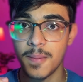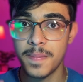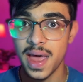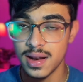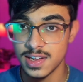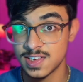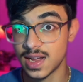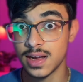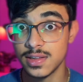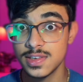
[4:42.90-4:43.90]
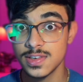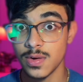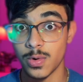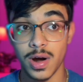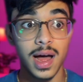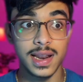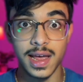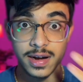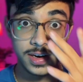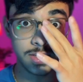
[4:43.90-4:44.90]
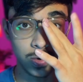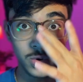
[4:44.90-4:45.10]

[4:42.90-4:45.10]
pen styles or highlighters